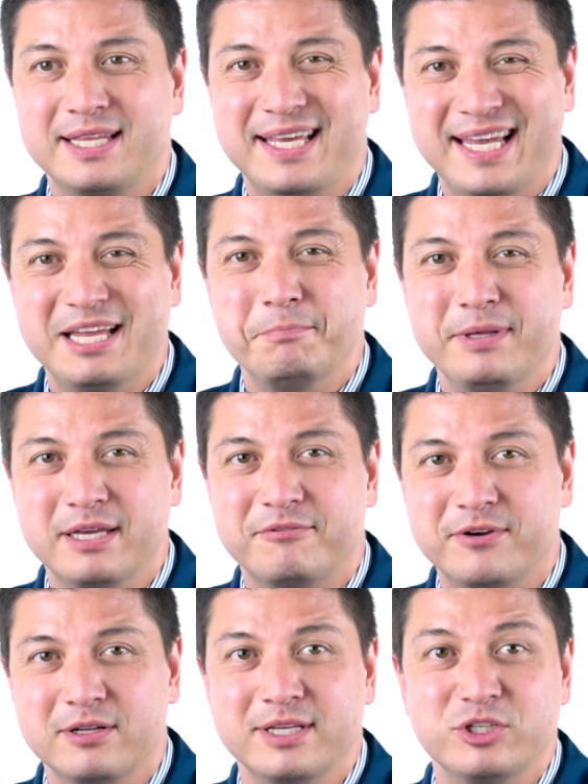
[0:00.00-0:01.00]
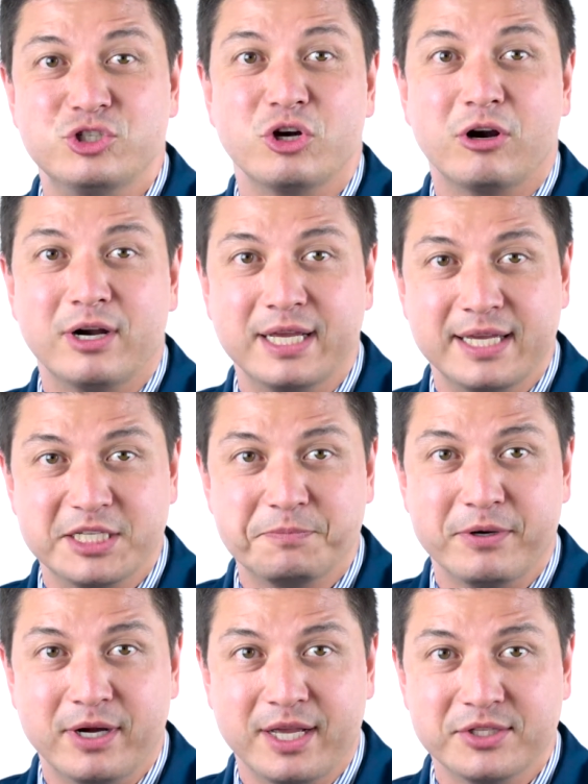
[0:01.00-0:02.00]
can be a fairly jarring
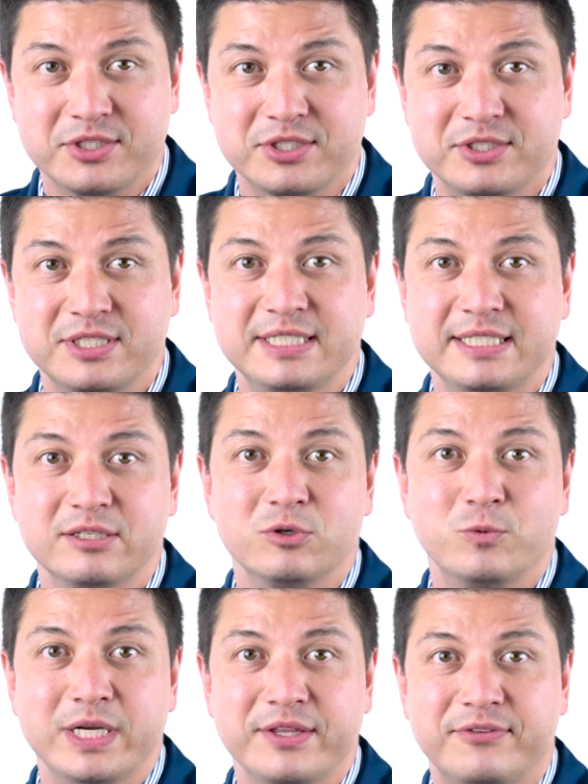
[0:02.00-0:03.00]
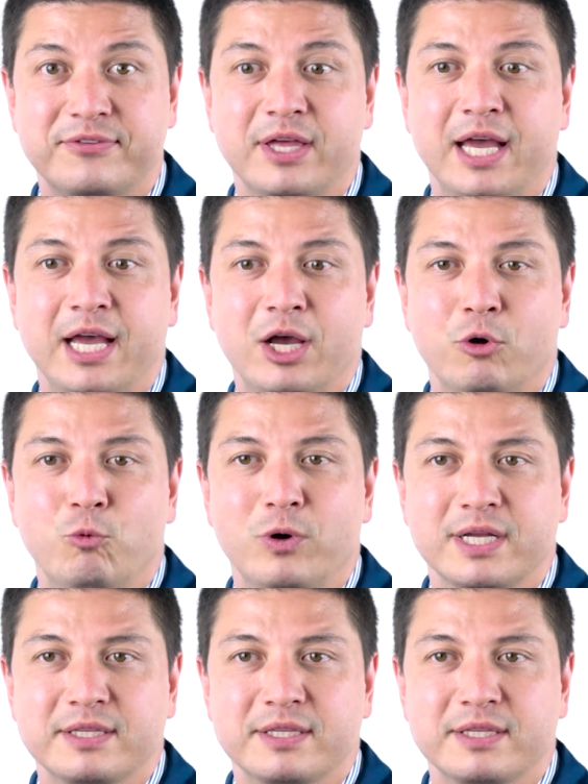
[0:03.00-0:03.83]
experience to deal with what